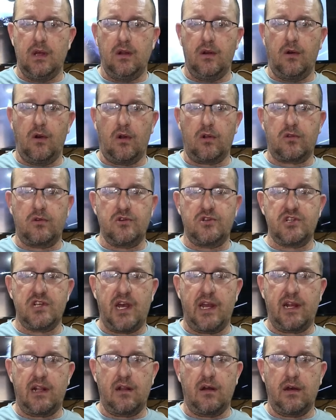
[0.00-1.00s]
not to
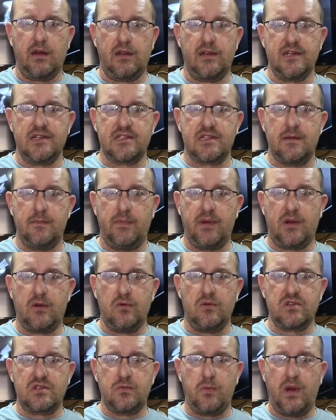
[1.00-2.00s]
shake like this,
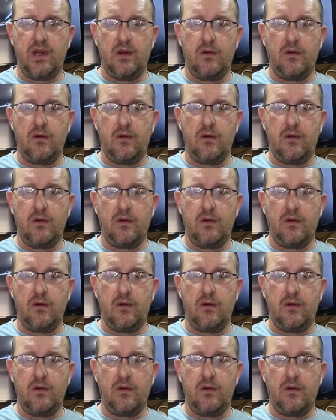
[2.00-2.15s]
because when